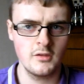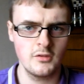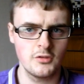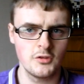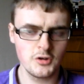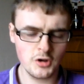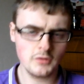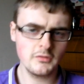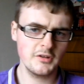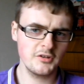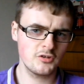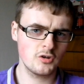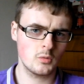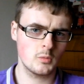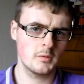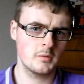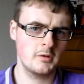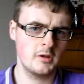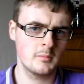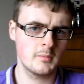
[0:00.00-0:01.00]
The novel is not
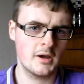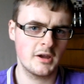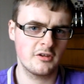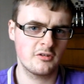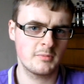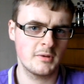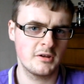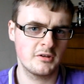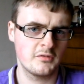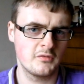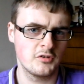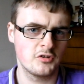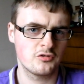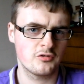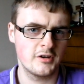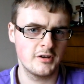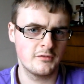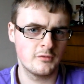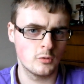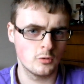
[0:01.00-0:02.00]
what you might expect of a
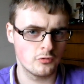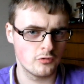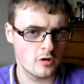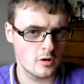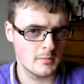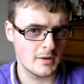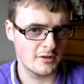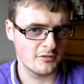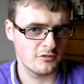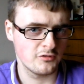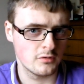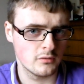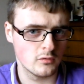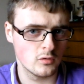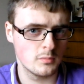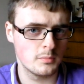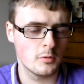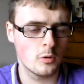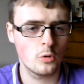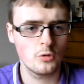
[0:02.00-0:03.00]
straightforward romance
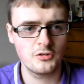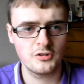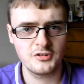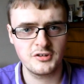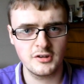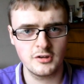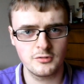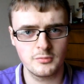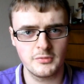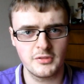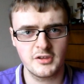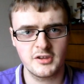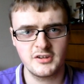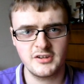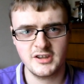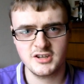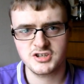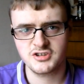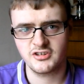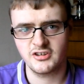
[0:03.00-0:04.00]
novel, but also deals with
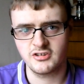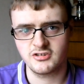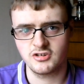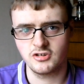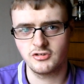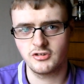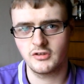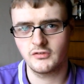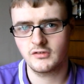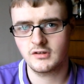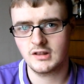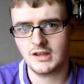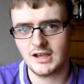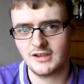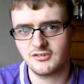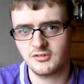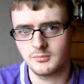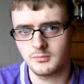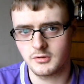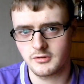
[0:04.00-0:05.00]
contentious issues of
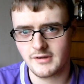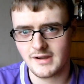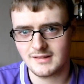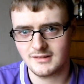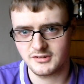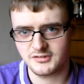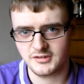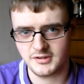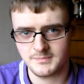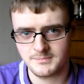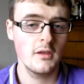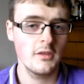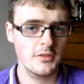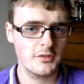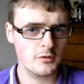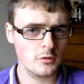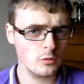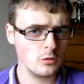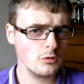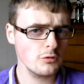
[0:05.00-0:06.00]
class and morality.
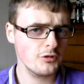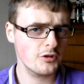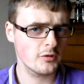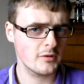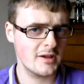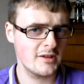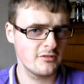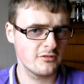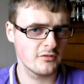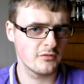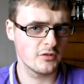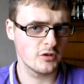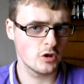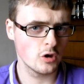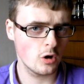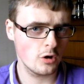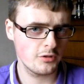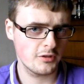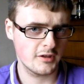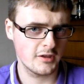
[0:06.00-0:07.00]
There are also hints of the
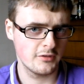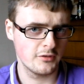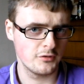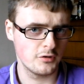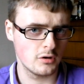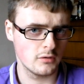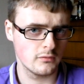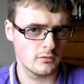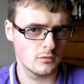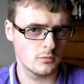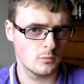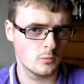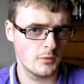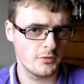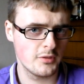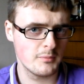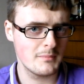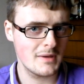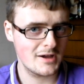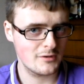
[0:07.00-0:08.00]
Gothic in the novel, with
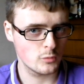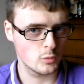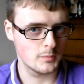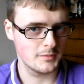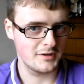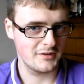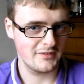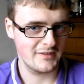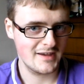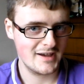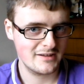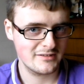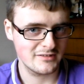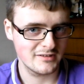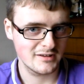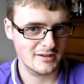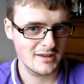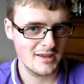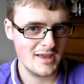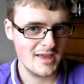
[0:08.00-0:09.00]
the mad woman in the
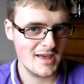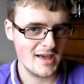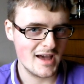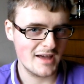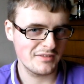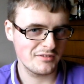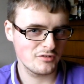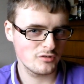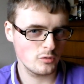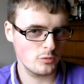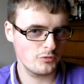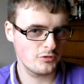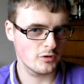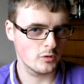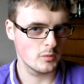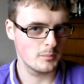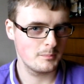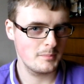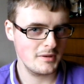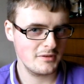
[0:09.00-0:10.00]
attic, and there's also
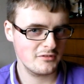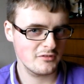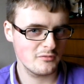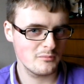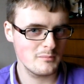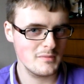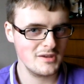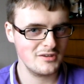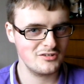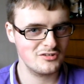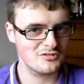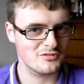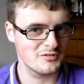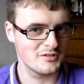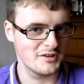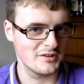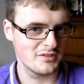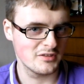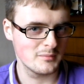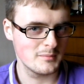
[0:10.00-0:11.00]
a bit of
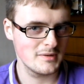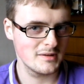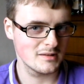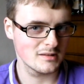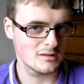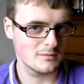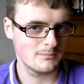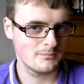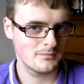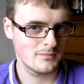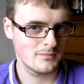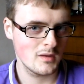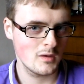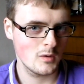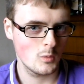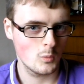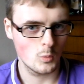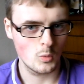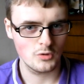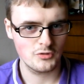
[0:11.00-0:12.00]
mystery in the middle.
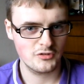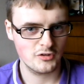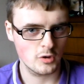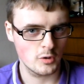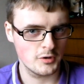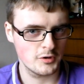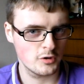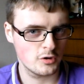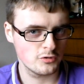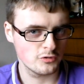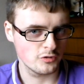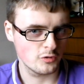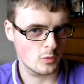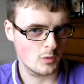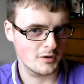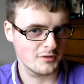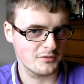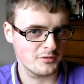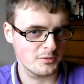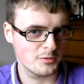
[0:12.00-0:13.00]
What's going on
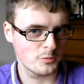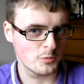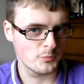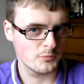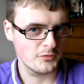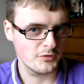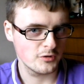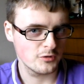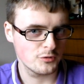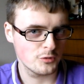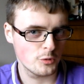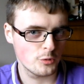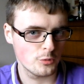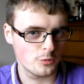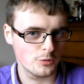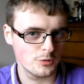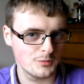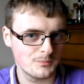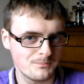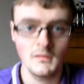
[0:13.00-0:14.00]
quite at Thornfield
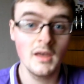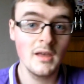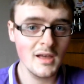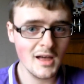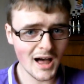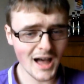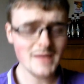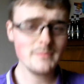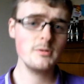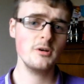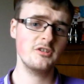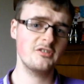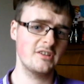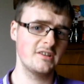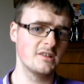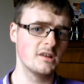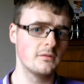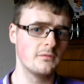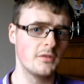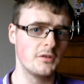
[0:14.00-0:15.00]
Hall? I
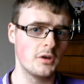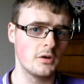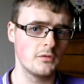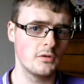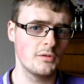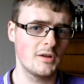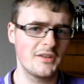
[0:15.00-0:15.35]
personally love the novel.